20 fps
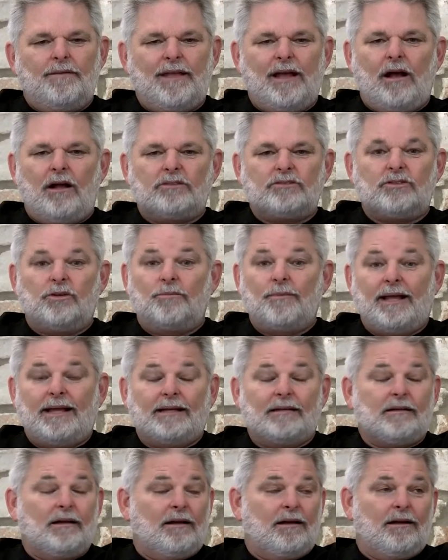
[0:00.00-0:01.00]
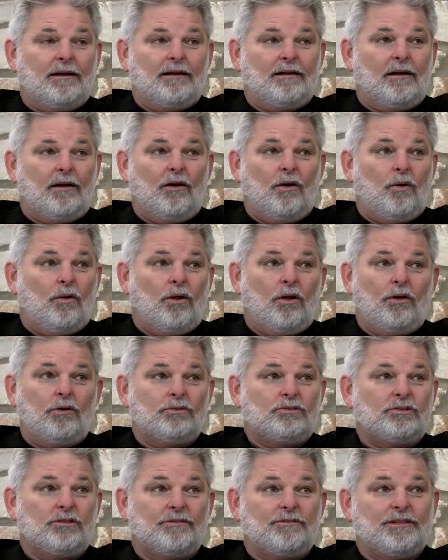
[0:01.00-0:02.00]
They also make a whole
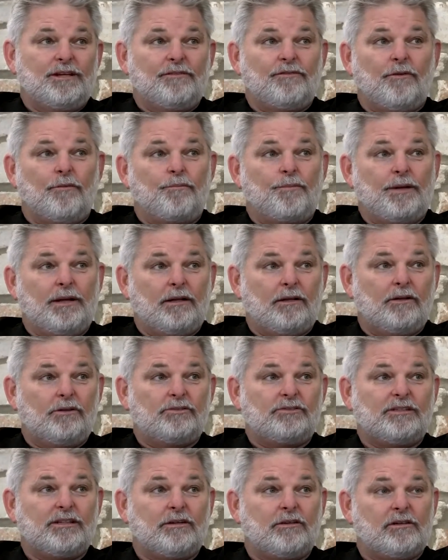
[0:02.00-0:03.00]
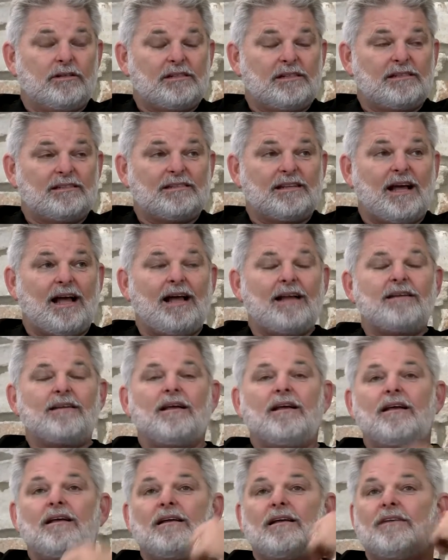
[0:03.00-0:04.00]
host of different pillows that are designed
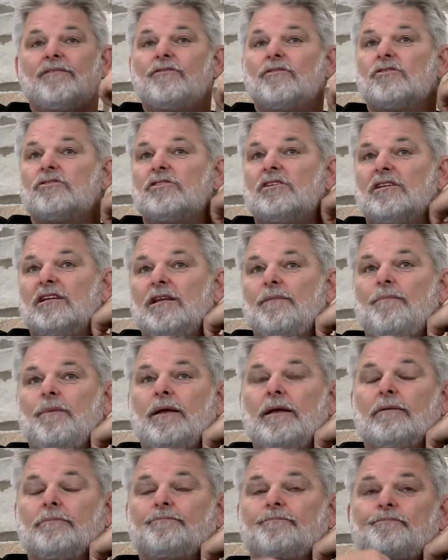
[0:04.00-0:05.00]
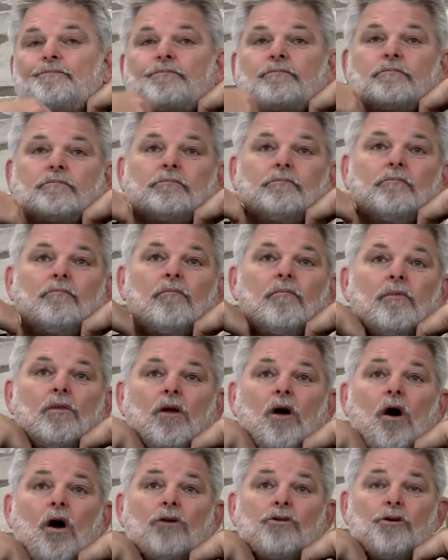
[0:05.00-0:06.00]
if you're sleeping
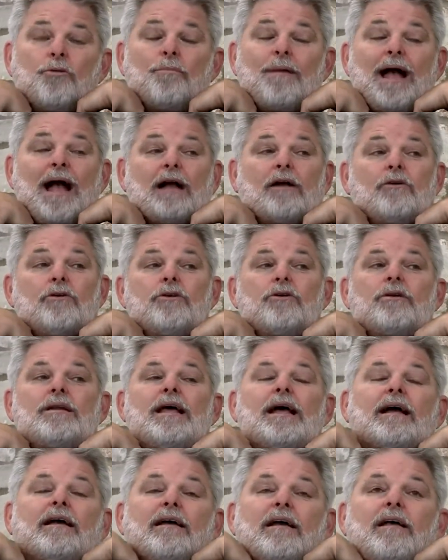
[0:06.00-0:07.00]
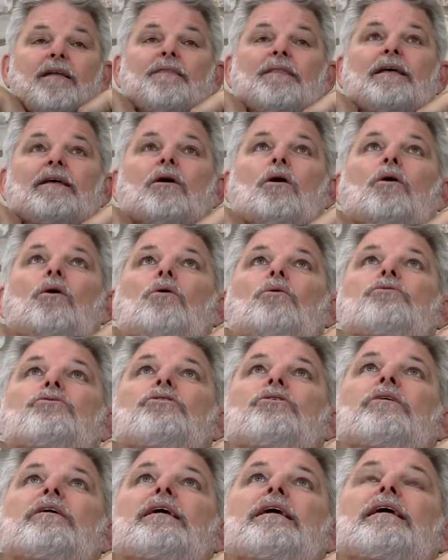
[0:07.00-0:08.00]
on your back or your neck that hold
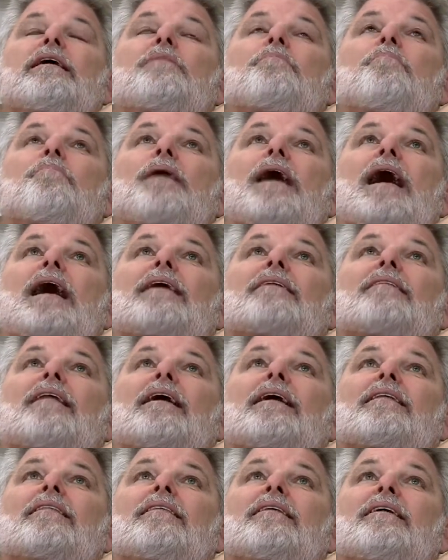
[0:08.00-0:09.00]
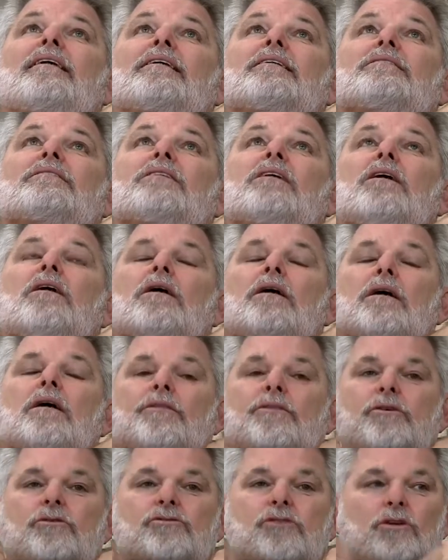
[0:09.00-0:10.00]
your head back like this.
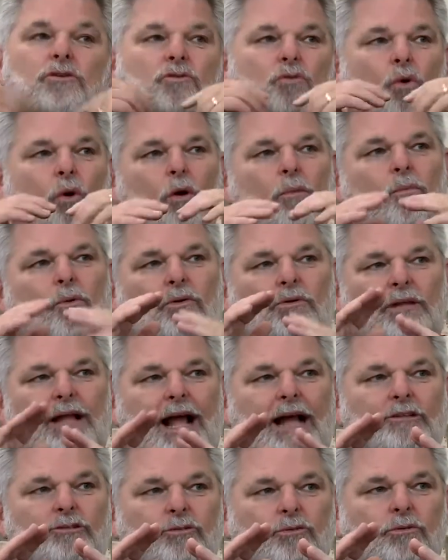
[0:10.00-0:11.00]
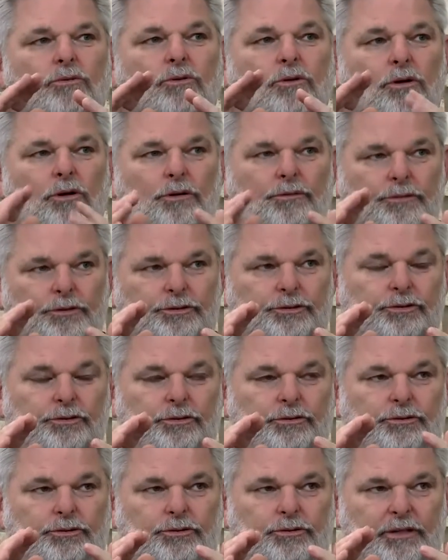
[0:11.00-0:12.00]
There's a normal natural
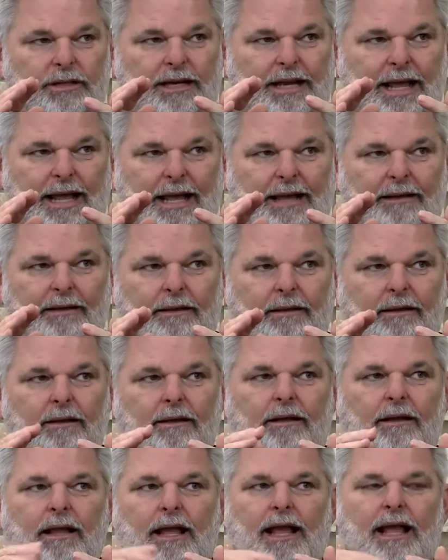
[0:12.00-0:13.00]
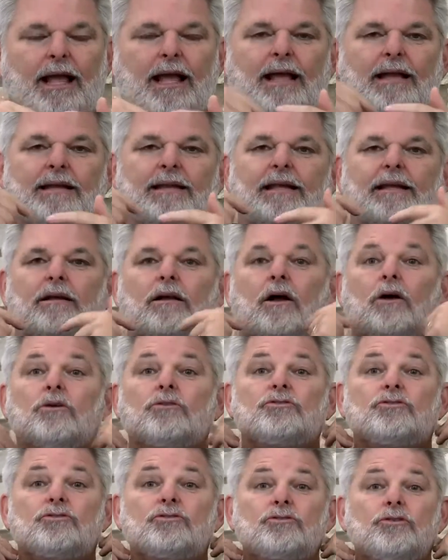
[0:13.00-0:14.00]
curvature to the neck and it
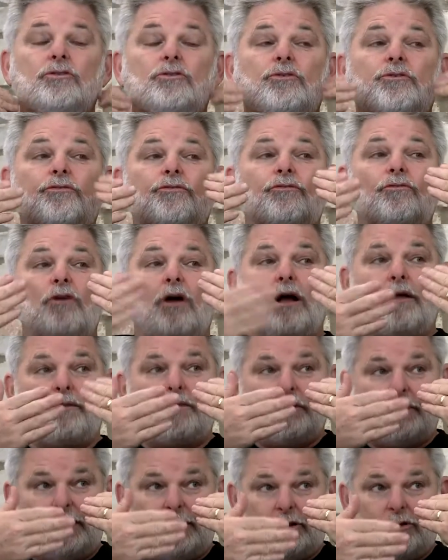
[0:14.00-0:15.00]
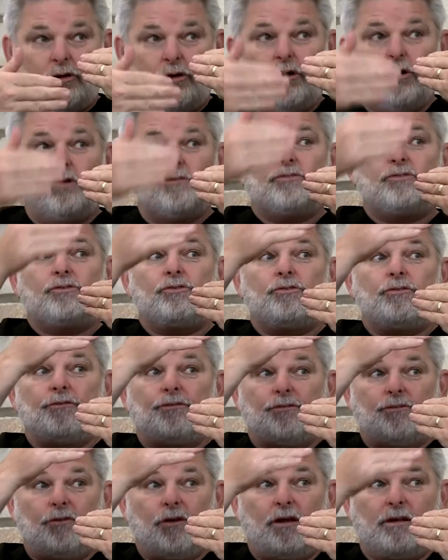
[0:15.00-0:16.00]
goes to the front. It curves to the
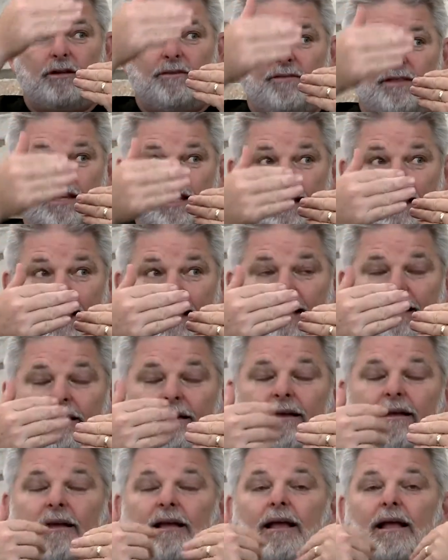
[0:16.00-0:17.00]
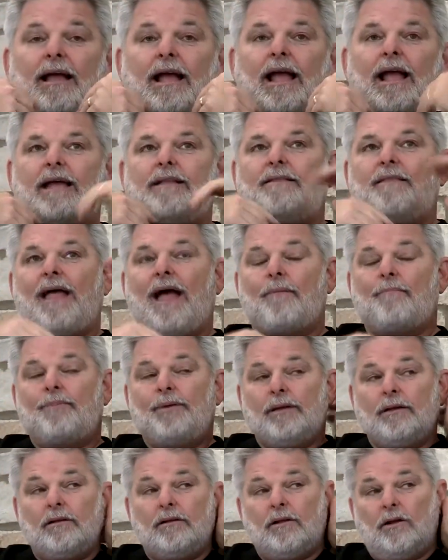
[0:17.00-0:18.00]
front of the neck. And that
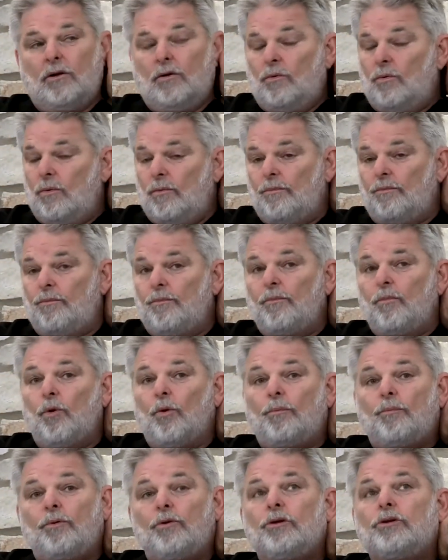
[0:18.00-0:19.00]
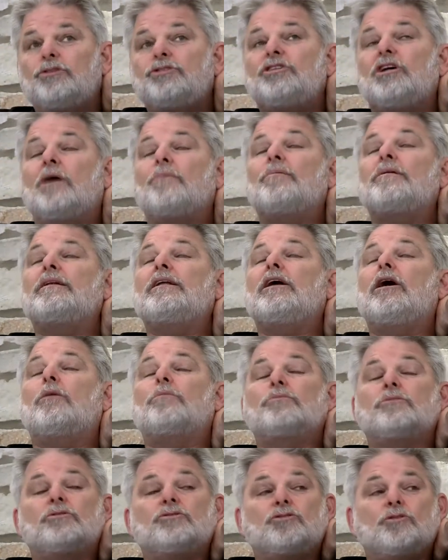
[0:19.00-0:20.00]
pillow will push up and
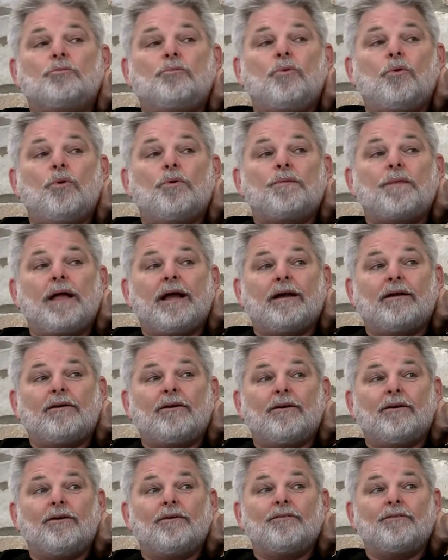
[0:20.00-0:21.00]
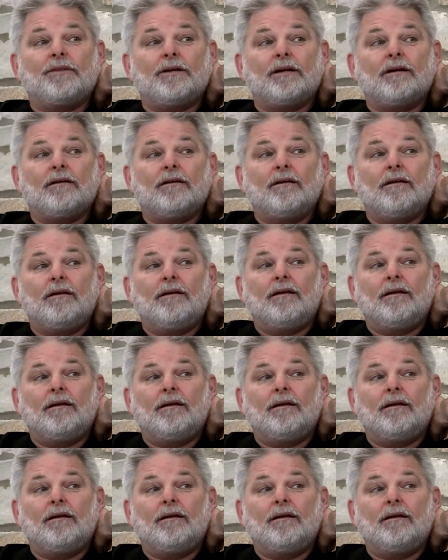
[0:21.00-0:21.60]
help to support that curve there.